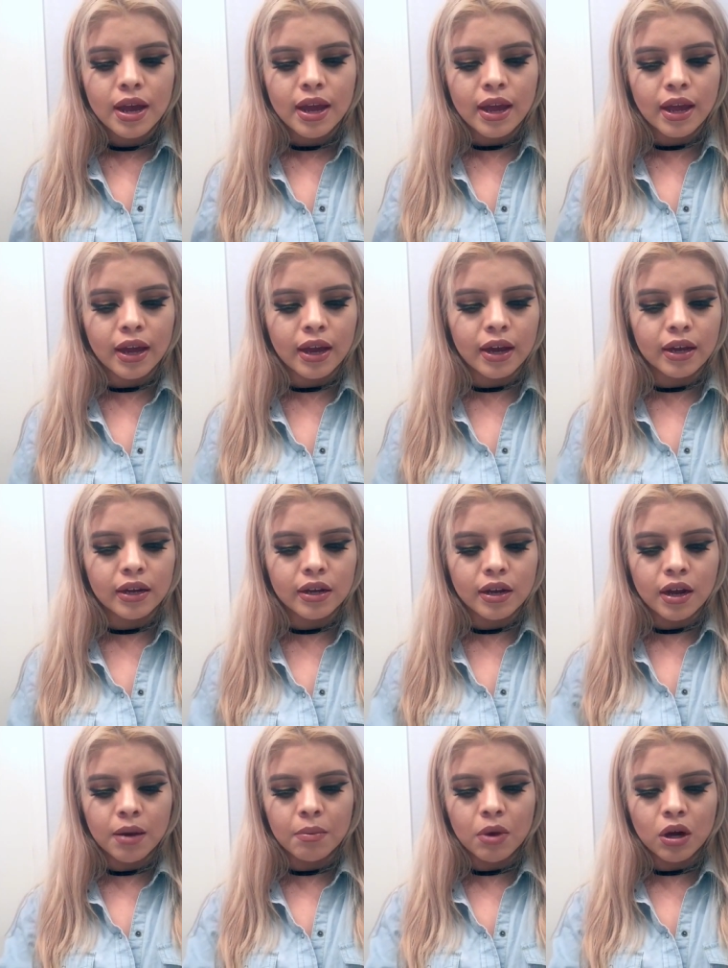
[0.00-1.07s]
And
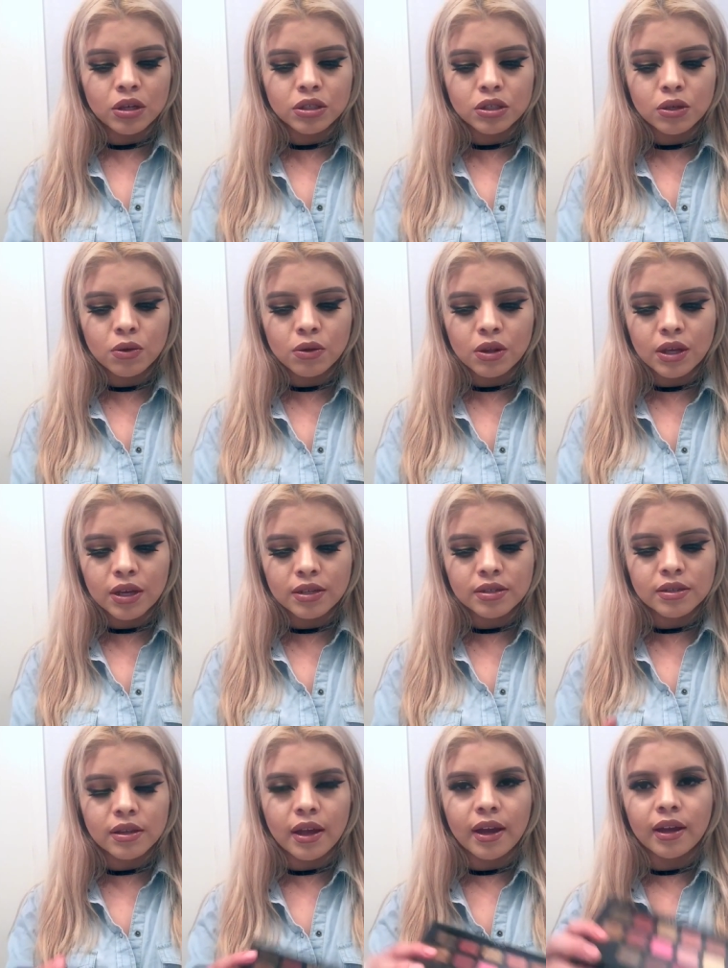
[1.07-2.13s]
also
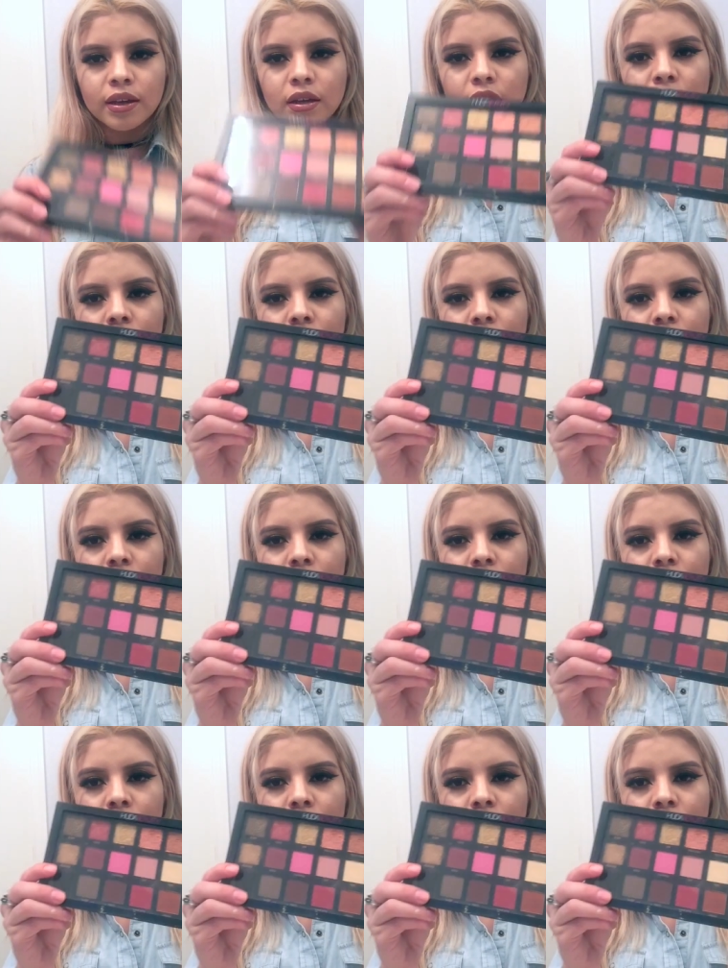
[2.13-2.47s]
this, like,